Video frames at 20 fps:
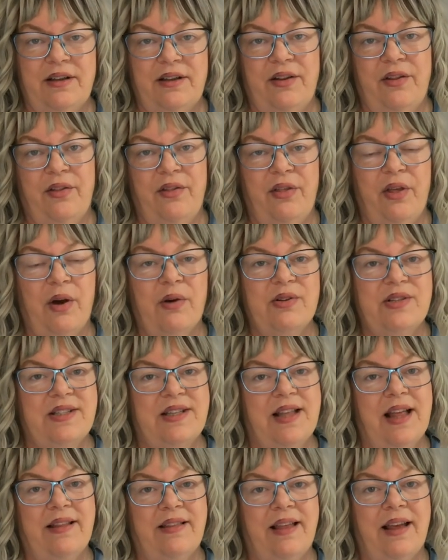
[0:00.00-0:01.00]
those
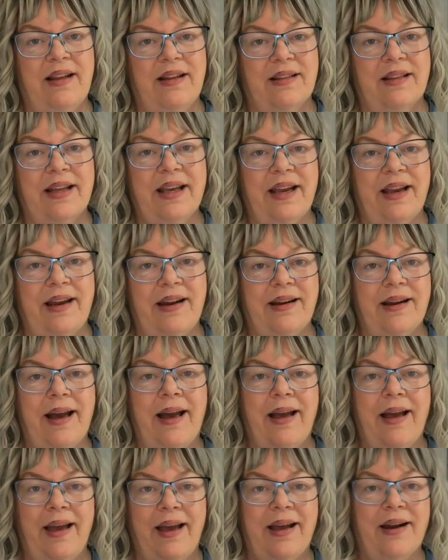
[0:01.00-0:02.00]
that they lead
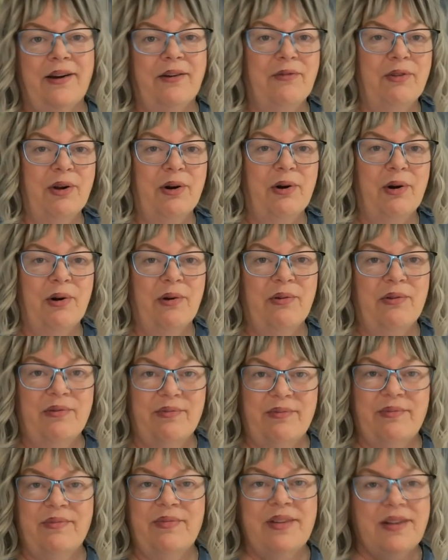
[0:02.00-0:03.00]
ahead of their
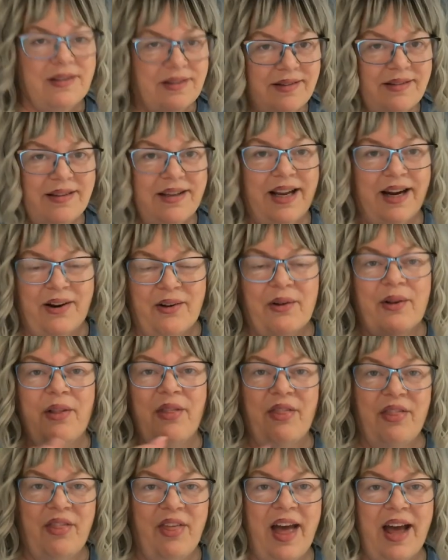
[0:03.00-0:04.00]
own, you know,
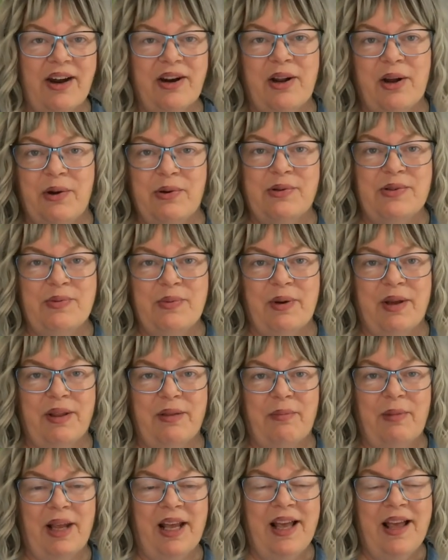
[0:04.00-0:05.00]
that goes
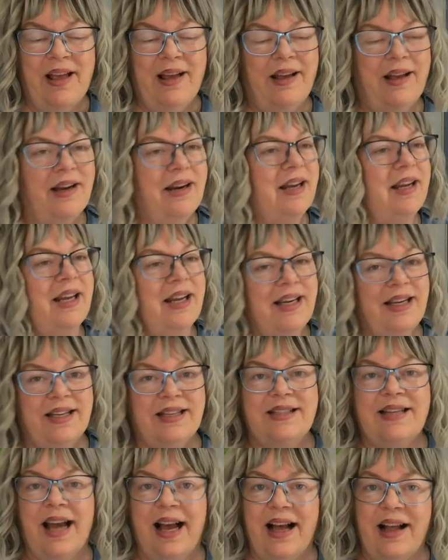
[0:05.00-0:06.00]
with me. And can you
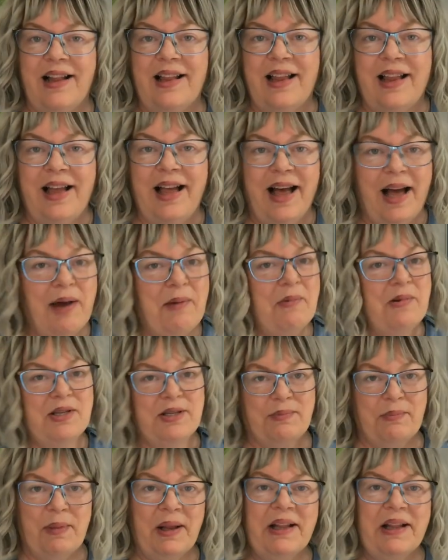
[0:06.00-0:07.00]
tell I
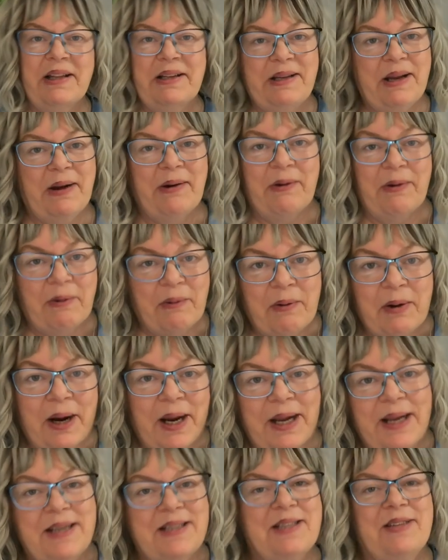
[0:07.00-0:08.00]
was military
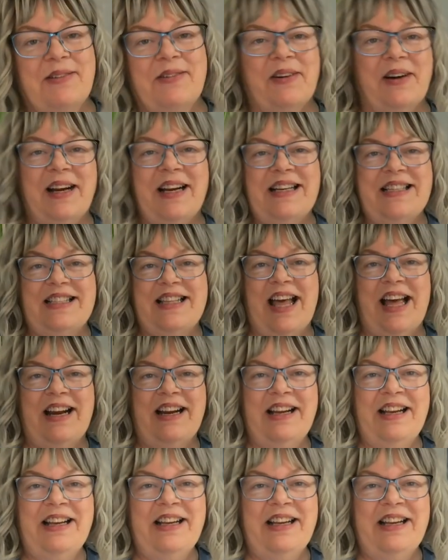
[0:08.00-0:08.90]
raised, right, that